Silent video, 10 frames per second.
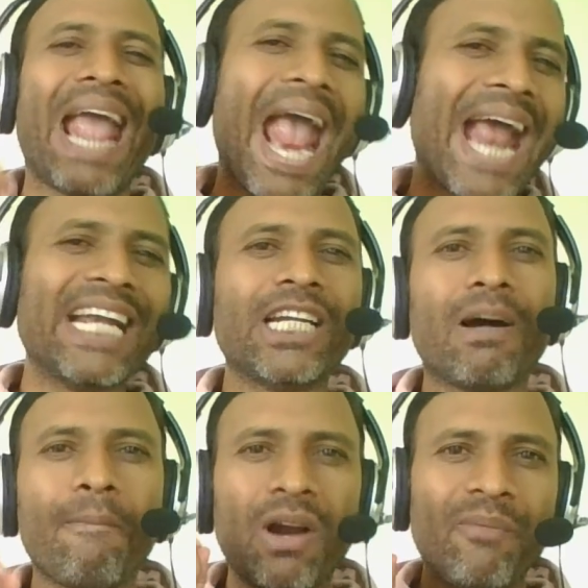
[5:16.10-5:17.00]
Any
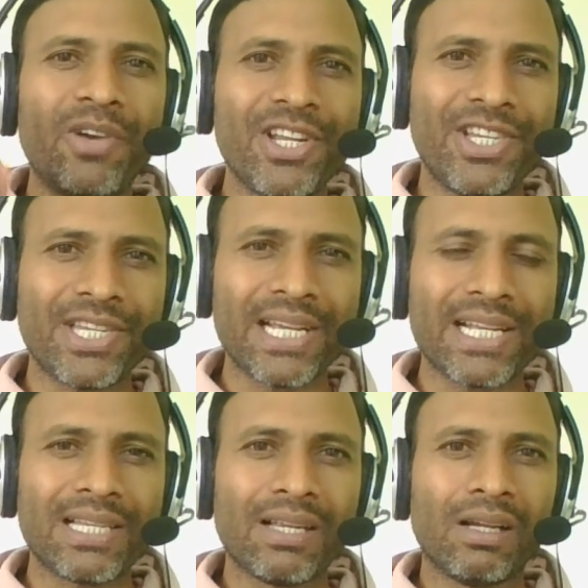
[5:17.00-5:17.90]
number of
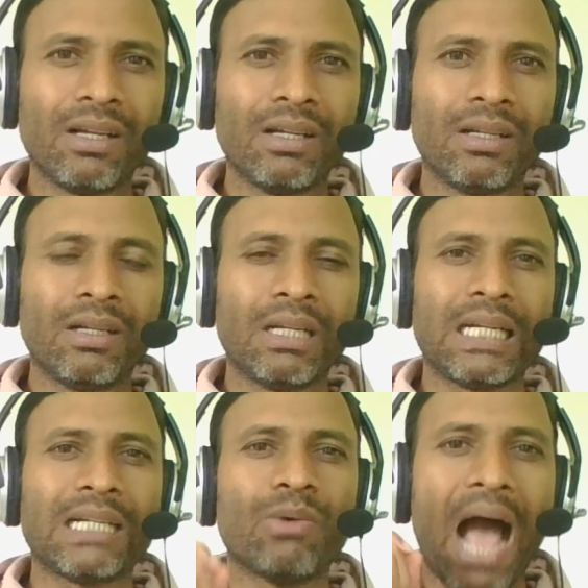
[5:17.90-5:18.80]
disease
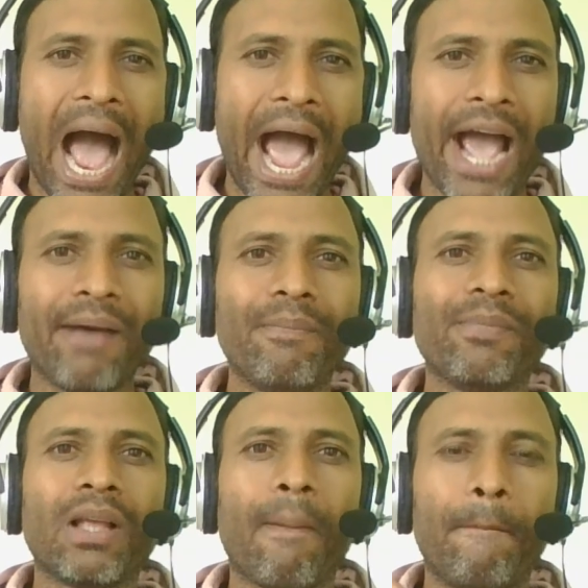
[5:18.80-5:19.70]
now have
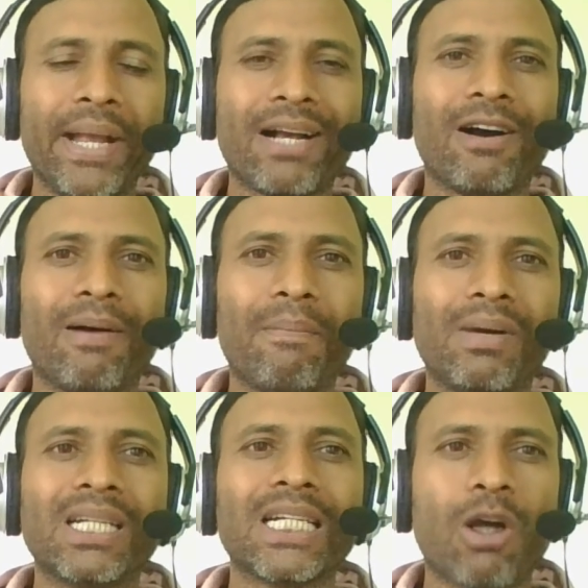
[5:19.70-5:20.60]

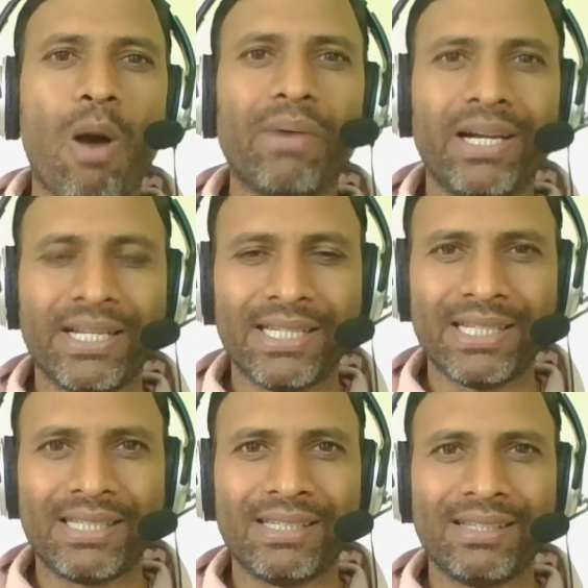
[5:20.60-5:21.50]
become common
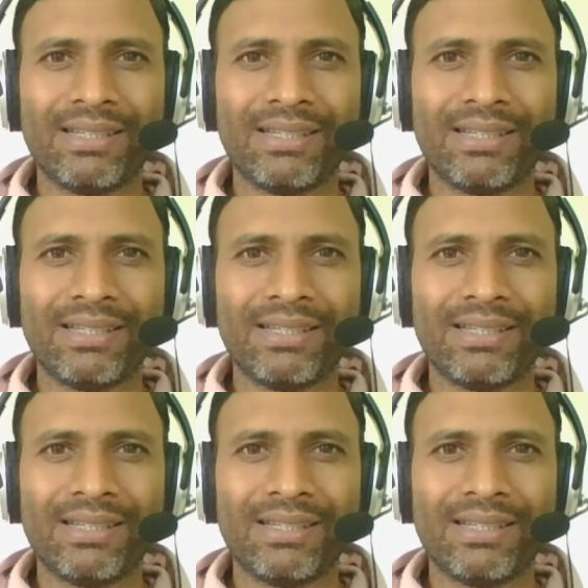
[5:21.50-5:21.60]
disease.